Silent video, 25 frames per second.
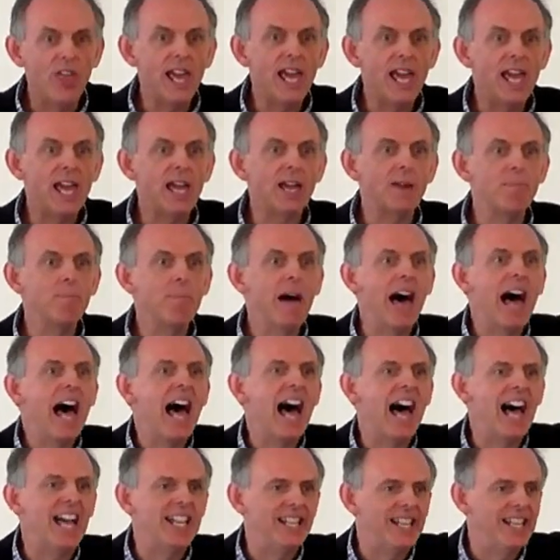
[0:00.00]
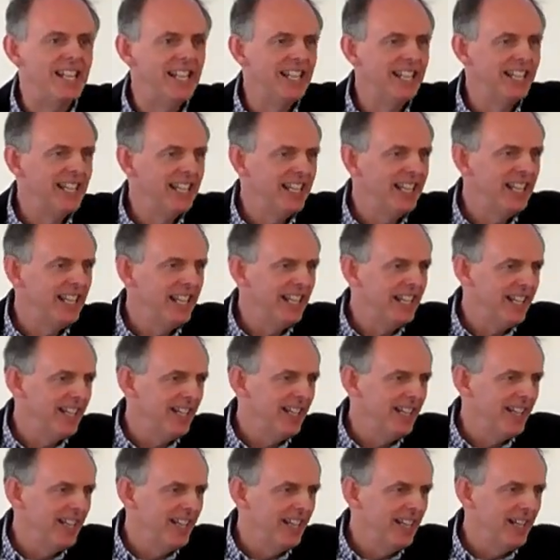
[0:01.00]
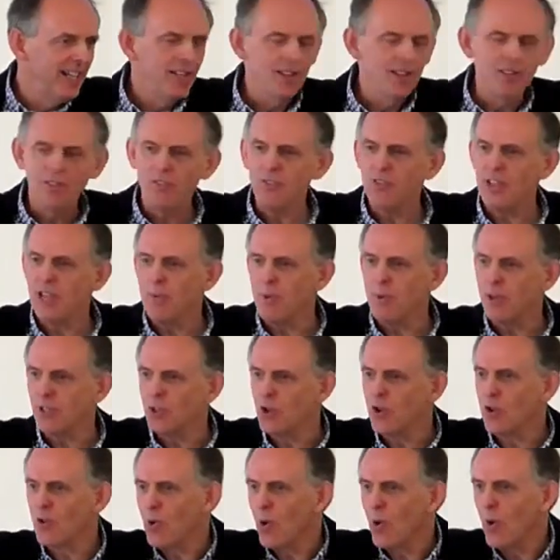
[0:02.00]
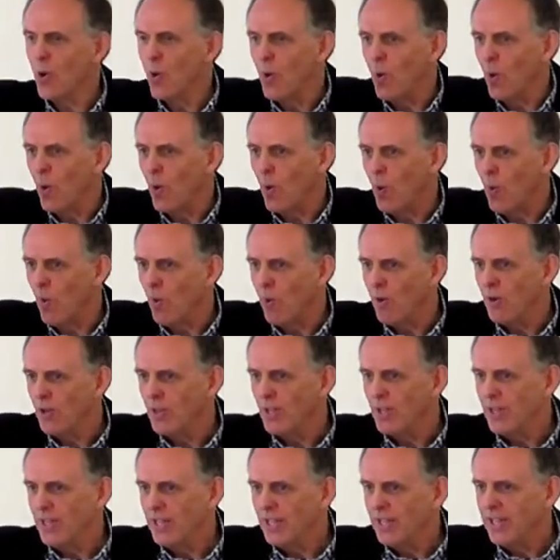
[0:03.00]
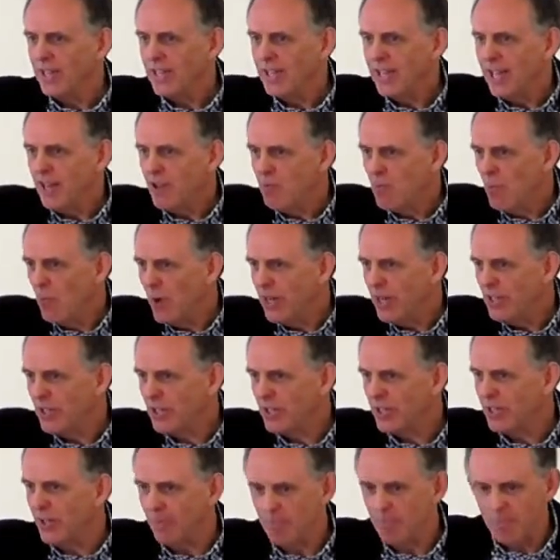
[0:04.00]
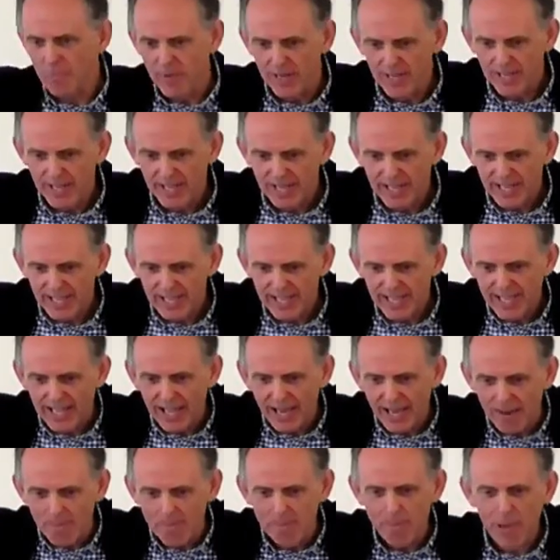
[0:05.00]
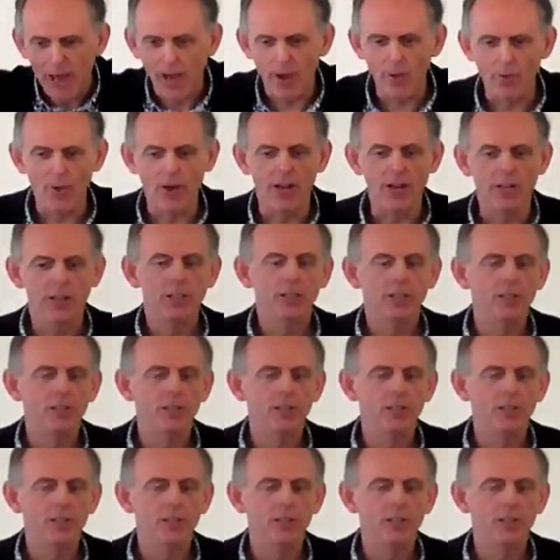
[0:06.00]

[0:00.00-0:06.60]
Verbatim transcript: their man, they would grow in wisdom and power.